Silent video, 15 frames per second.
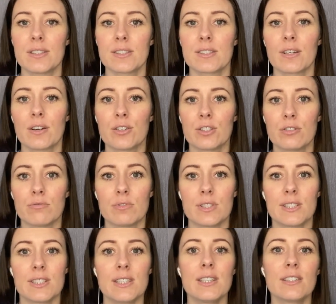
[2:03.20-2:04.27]
start to
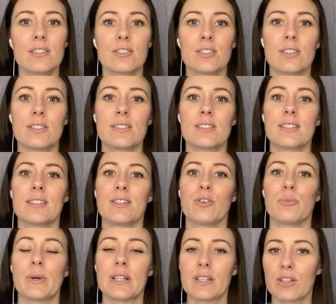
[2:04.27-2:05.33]
recede just a little
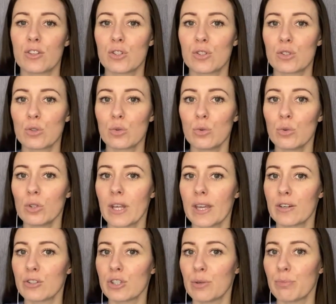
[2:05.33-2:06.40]
bit, like the soul
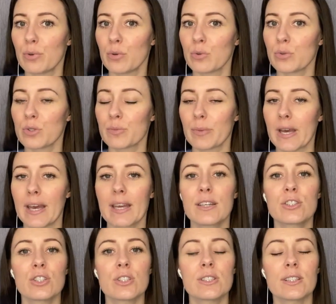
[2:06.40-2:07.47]
energy pulls back
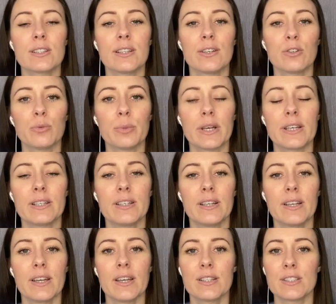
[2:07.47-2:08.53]
just a little bit
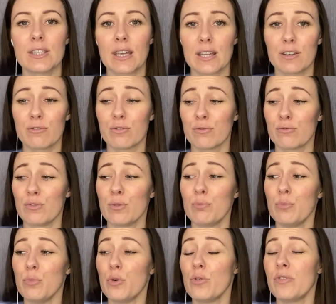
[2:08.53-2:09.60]
to kind of
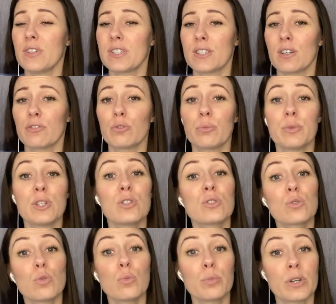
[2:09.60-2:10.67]
remove itself from being
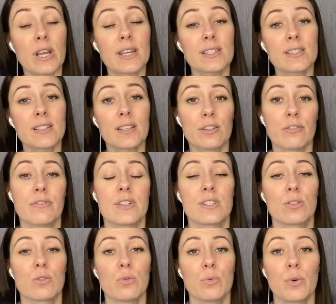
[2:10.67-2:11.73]
so present in the
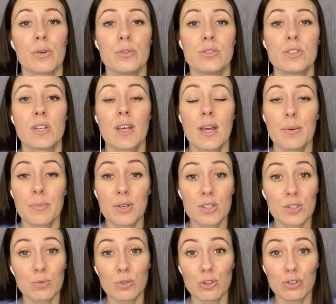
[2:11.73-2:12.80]
physical world
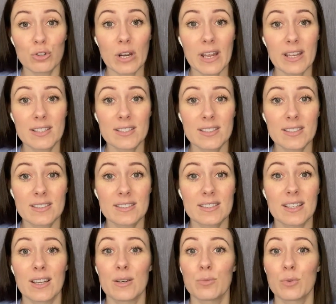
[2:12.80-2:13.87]
because we're stressed
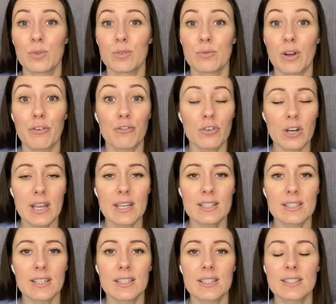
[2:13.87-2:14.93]
and we're afraid
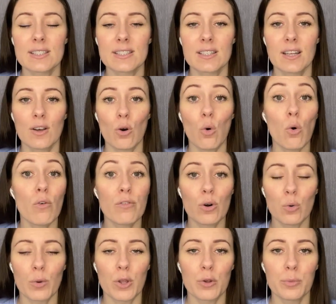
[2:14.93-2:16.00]
and it's
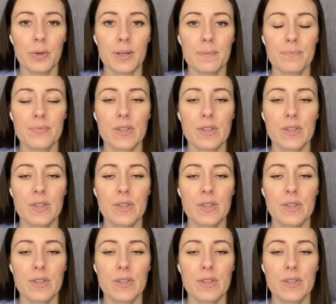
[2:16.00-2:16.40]
overwhelming.